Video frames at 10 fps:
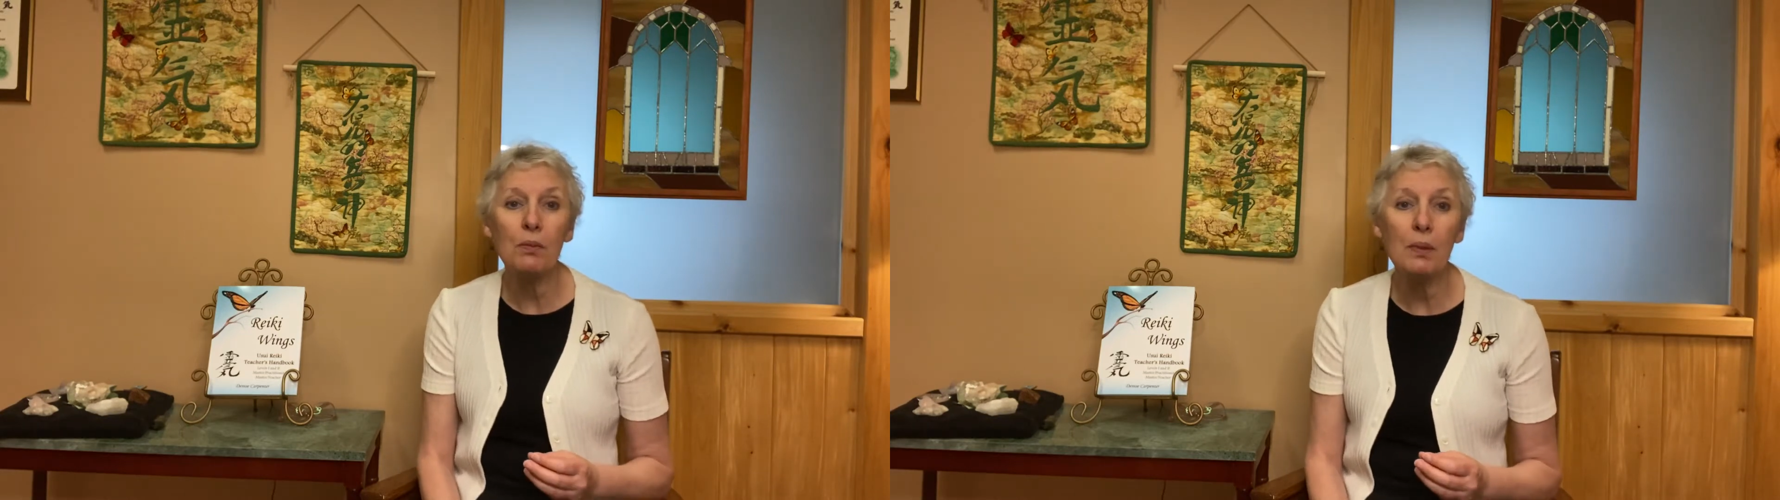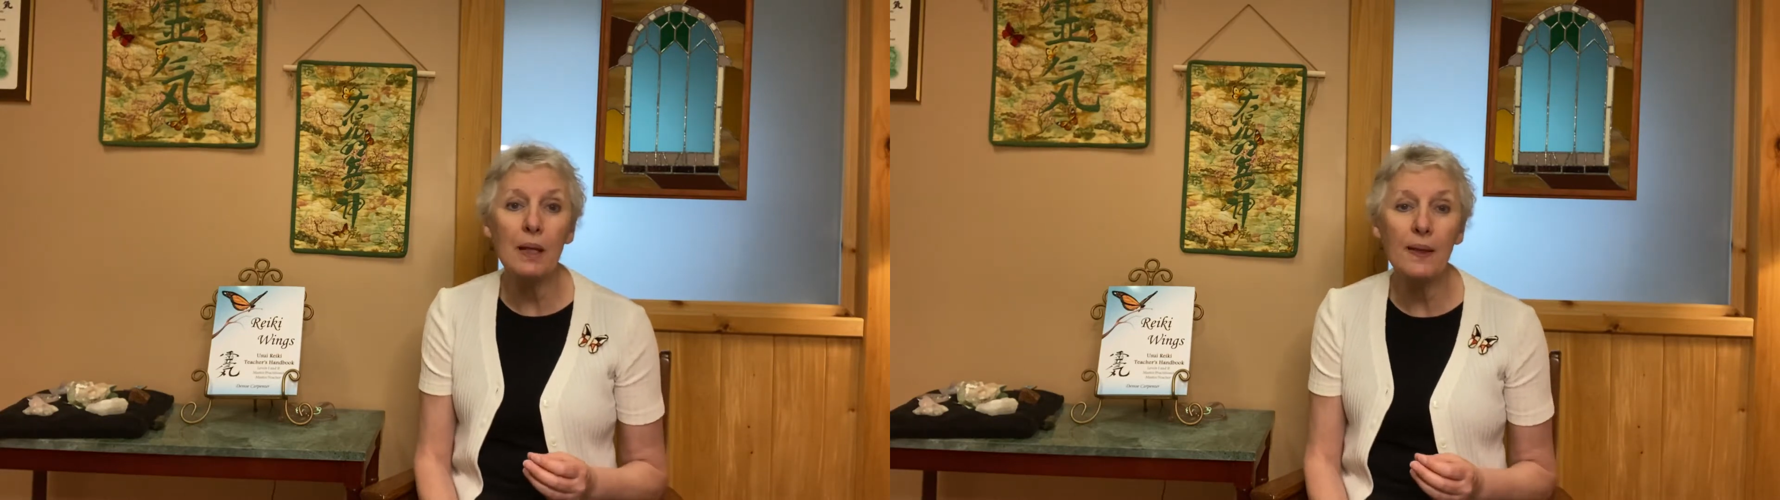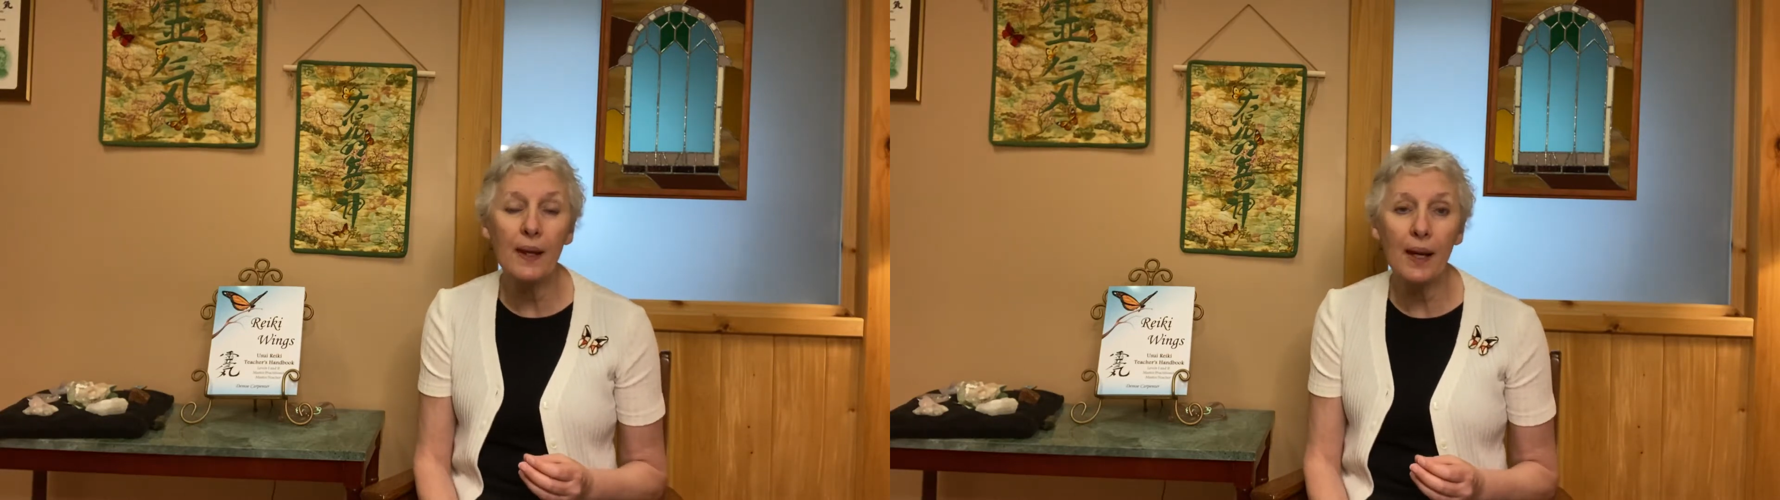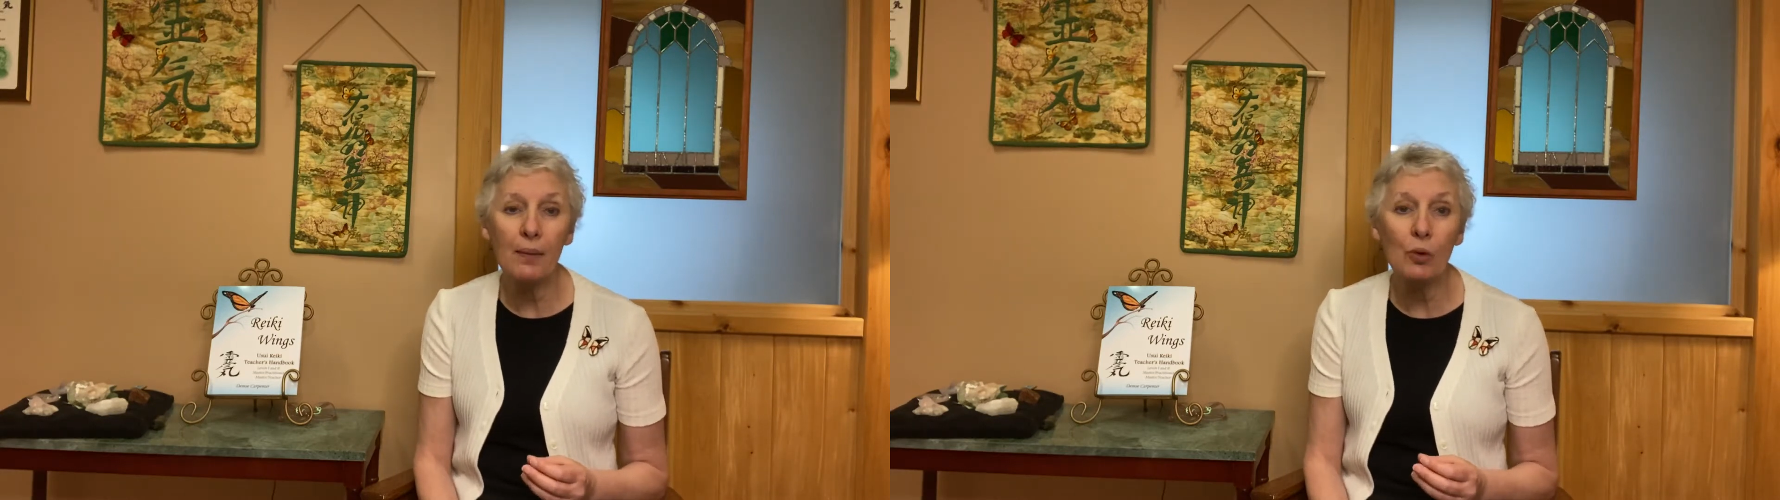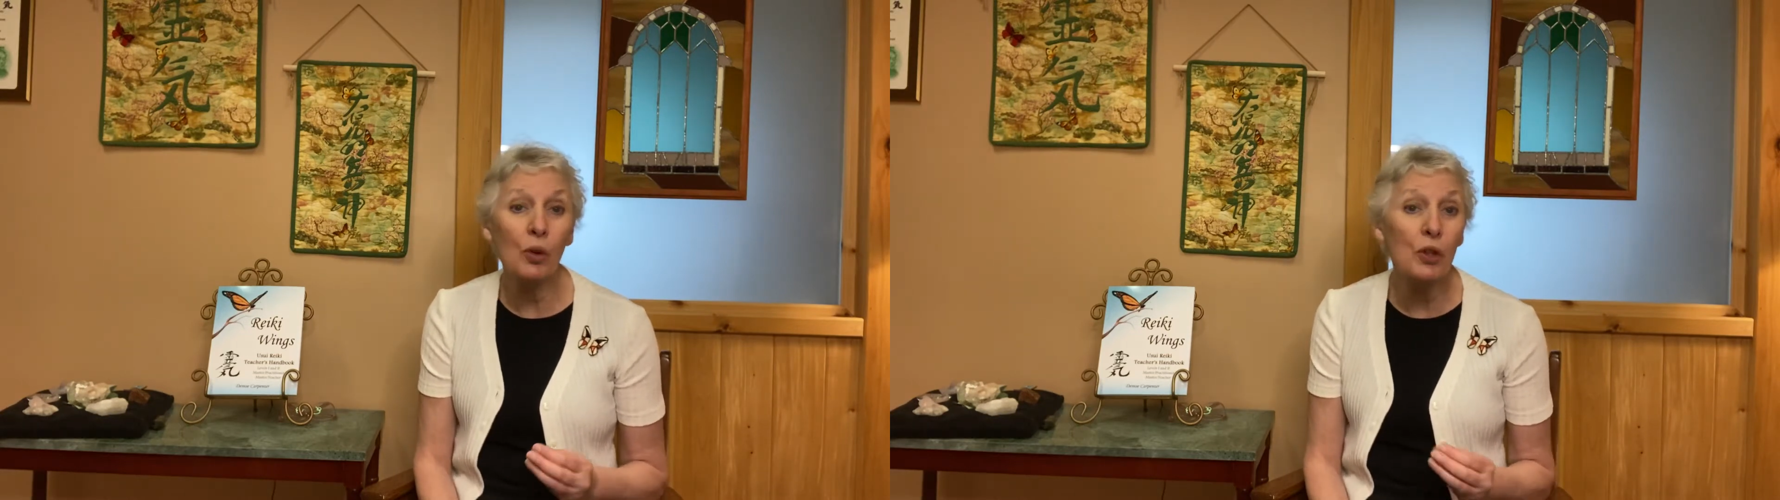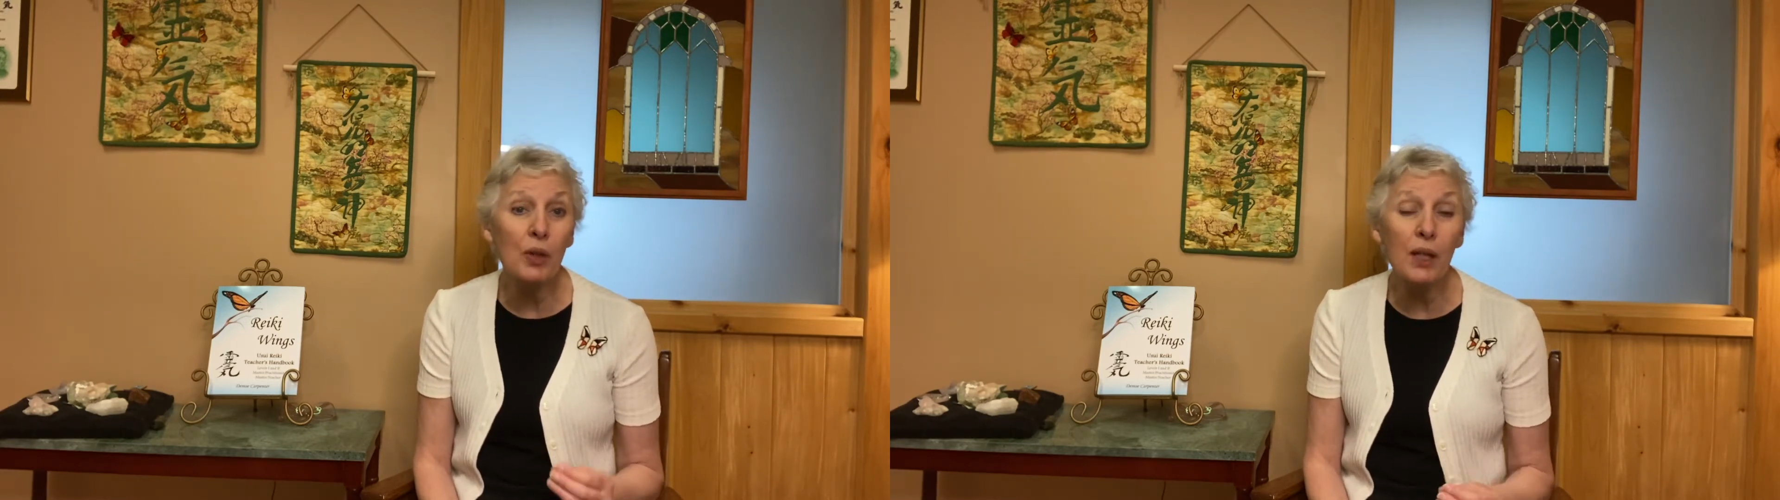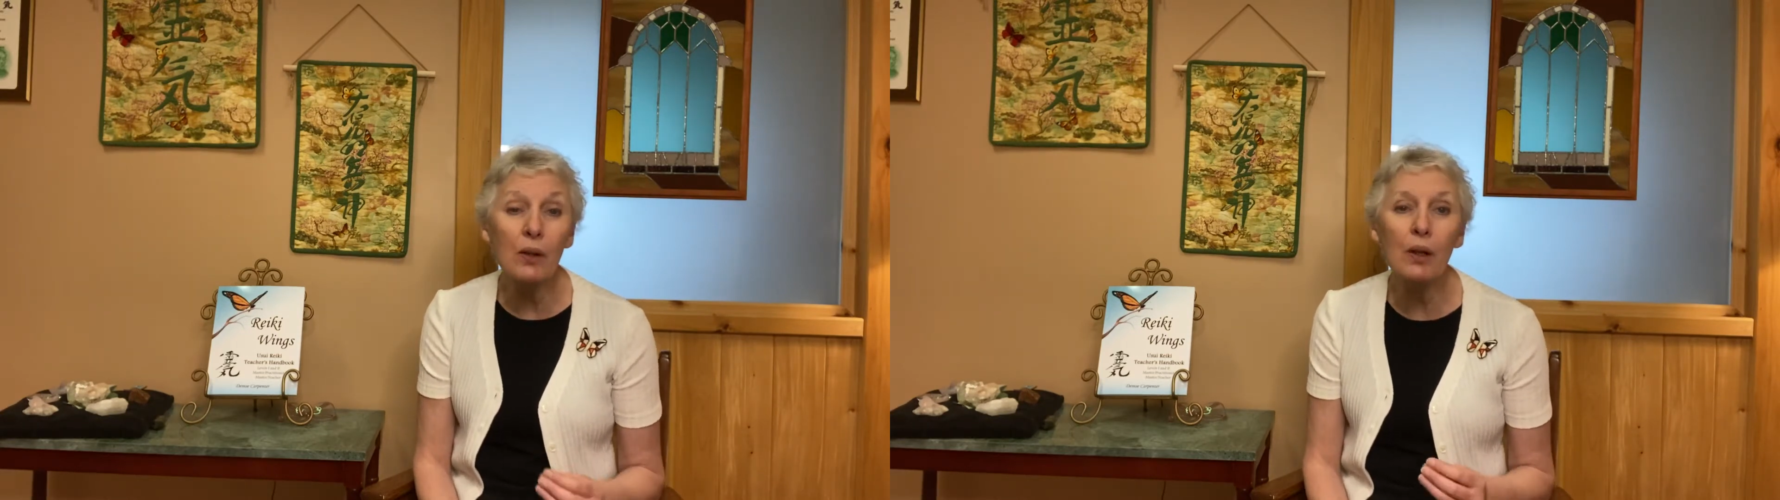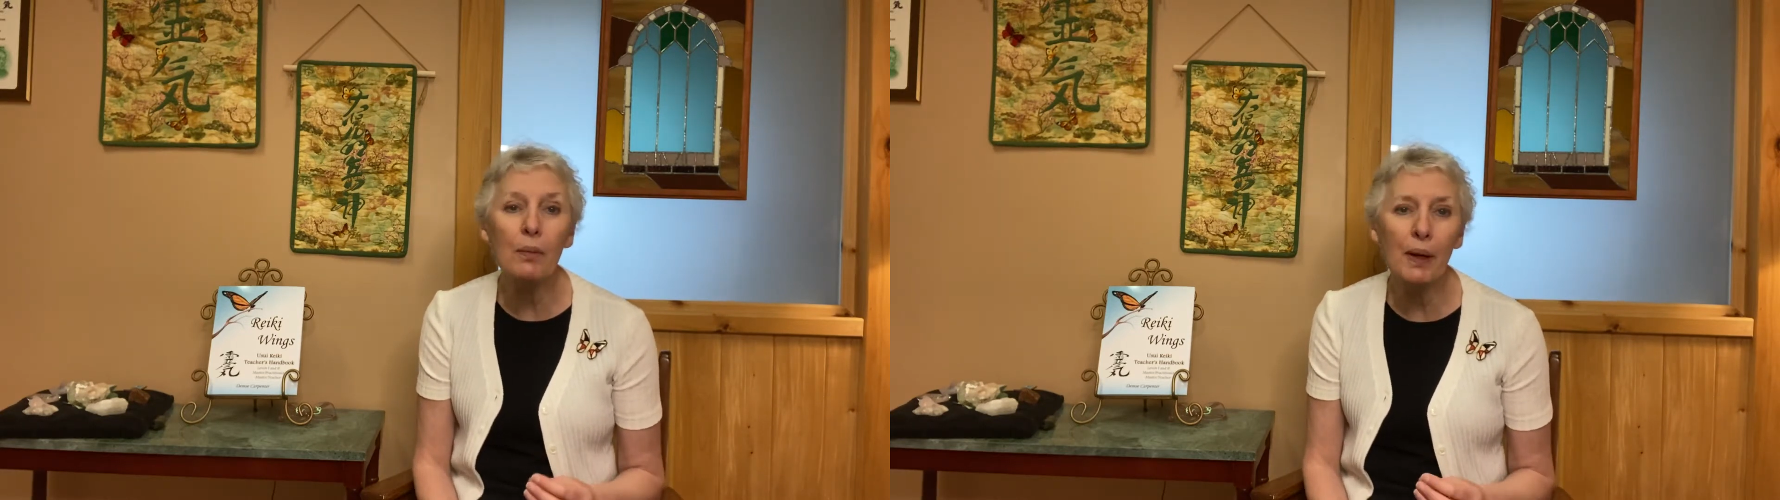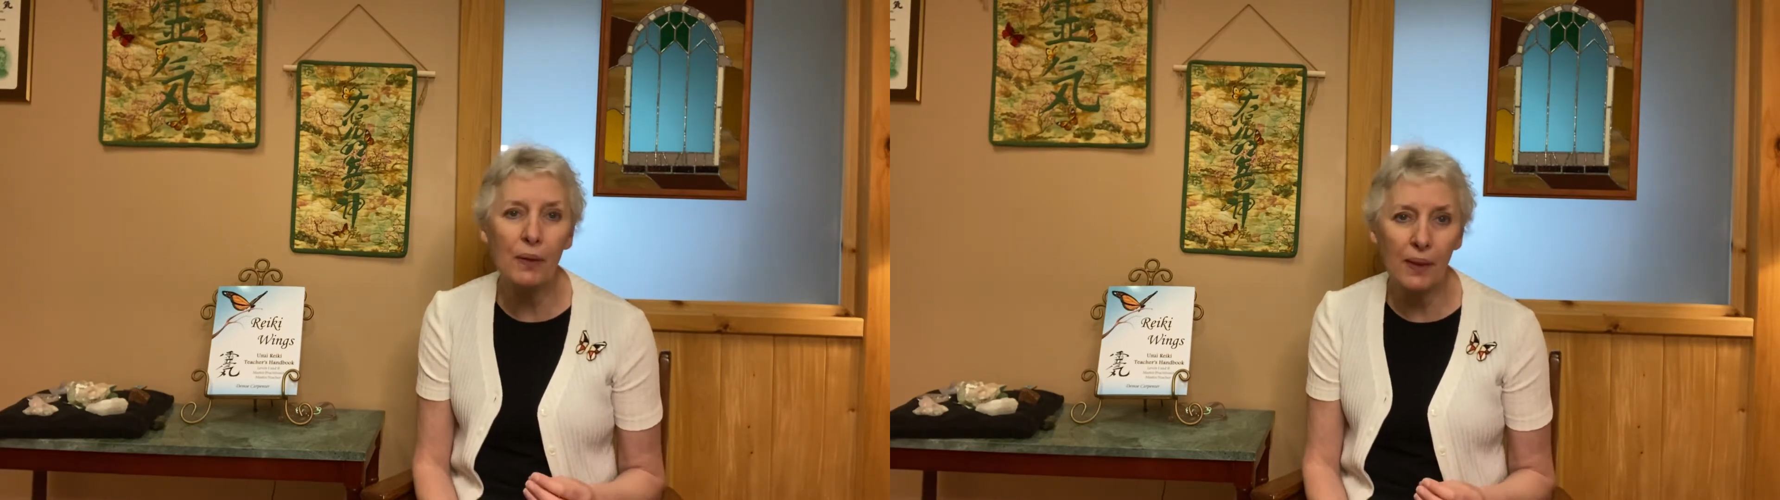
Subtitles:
meet them or you hear about